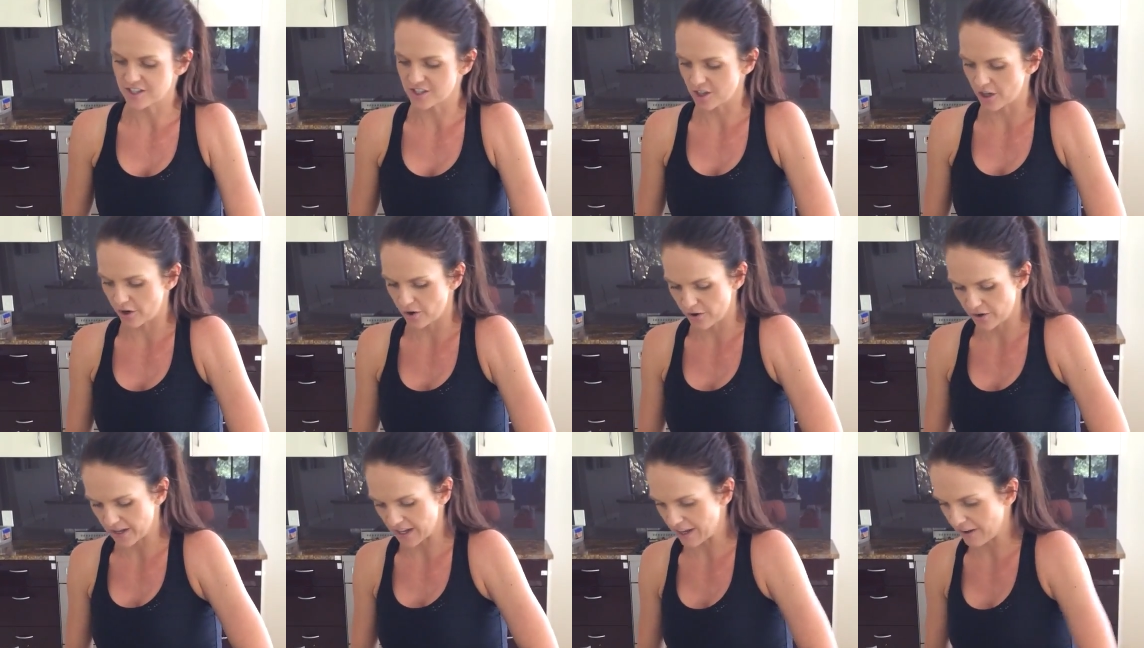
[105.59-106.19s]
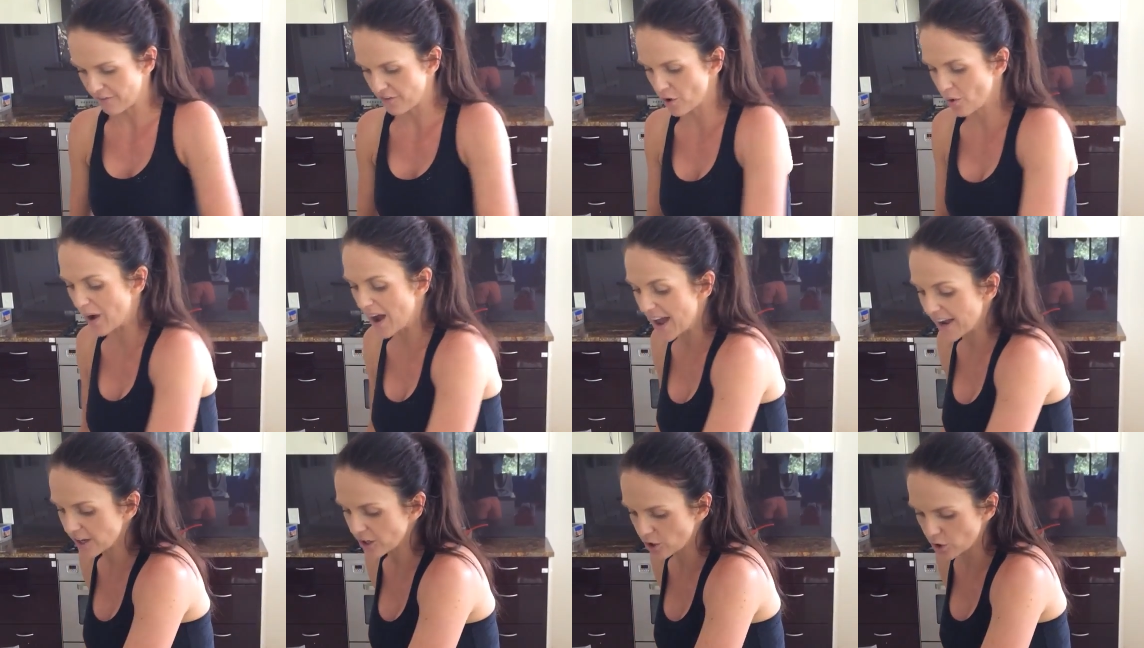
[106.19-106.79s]
So if you
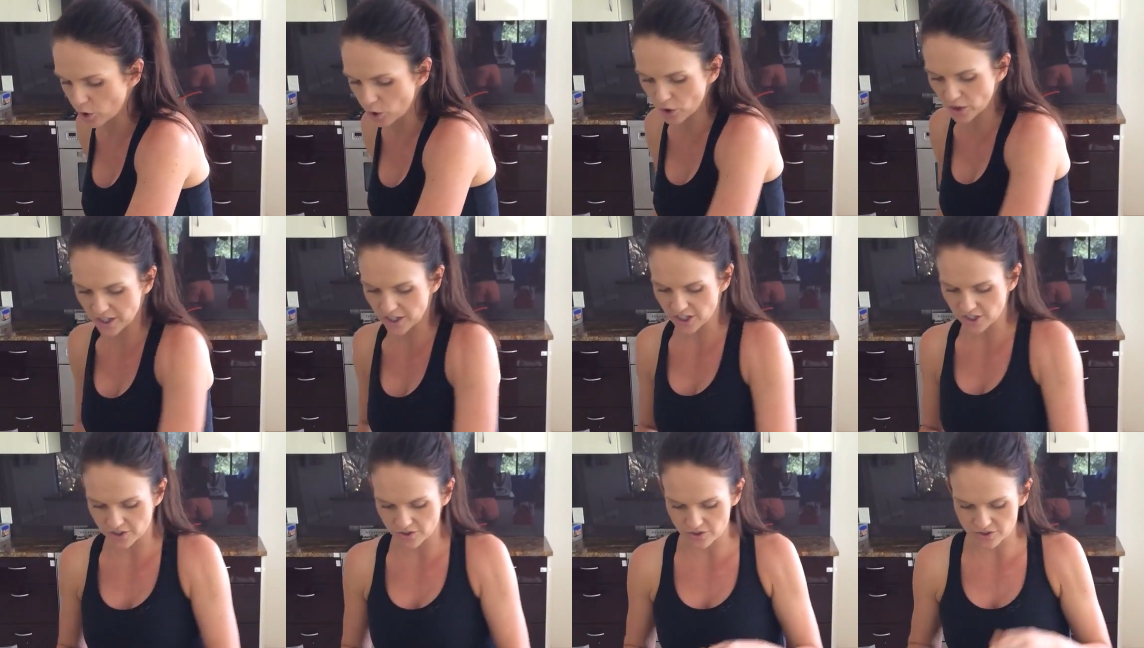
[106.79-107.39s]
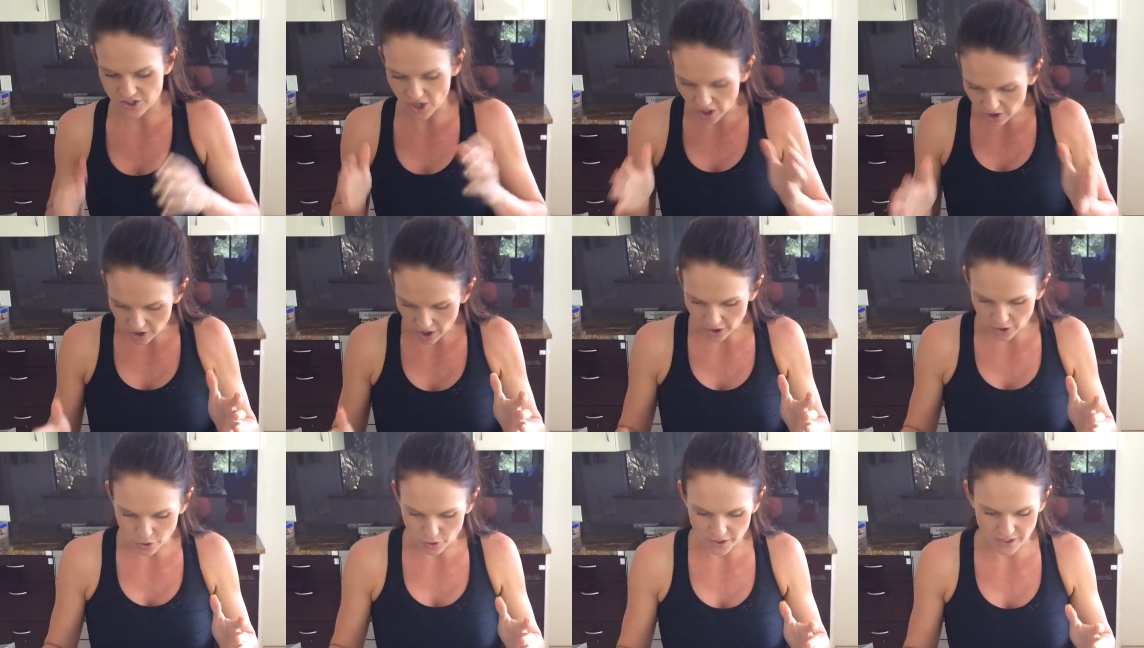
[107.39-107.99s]
aren't a cook and you don't
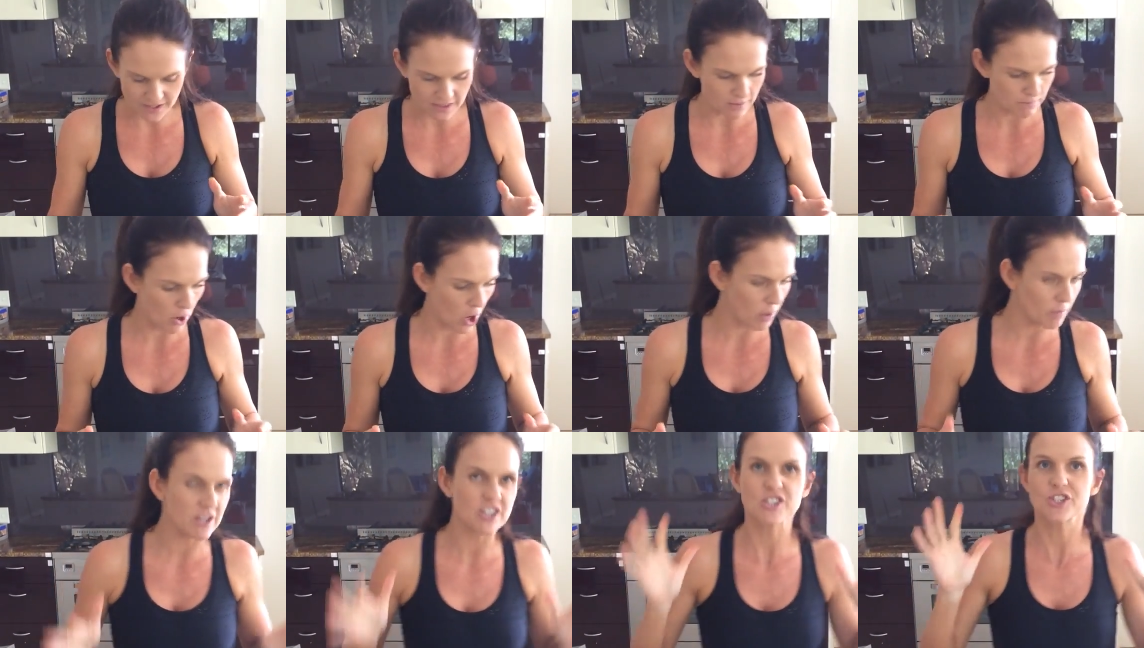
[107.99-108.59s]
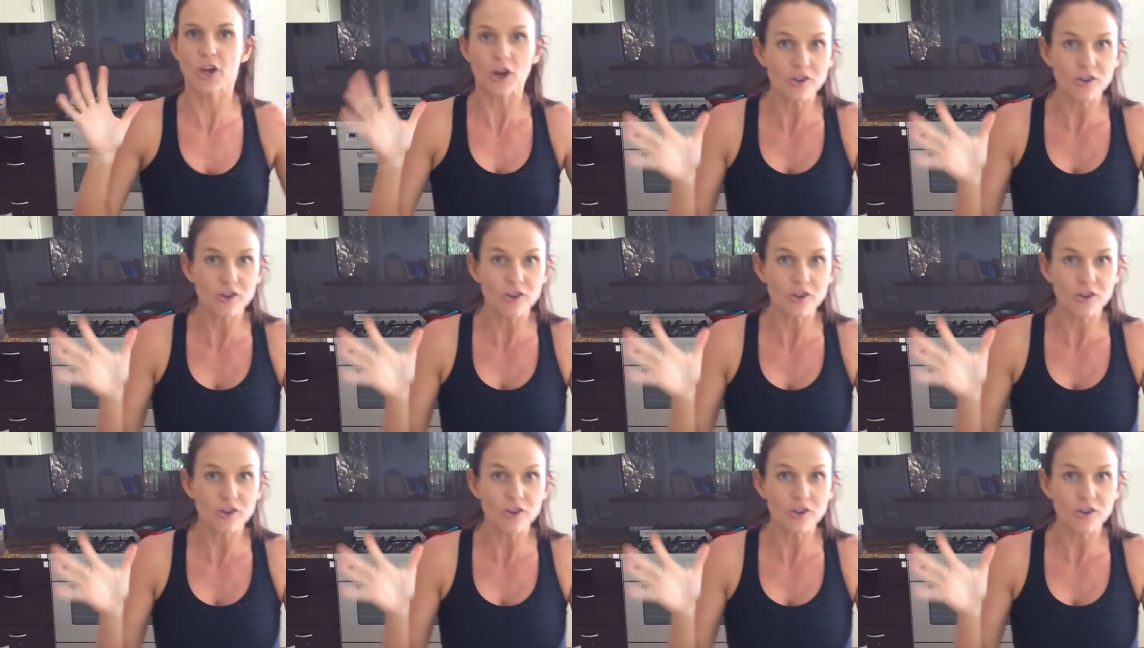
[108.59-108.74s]
like cooking at the moment,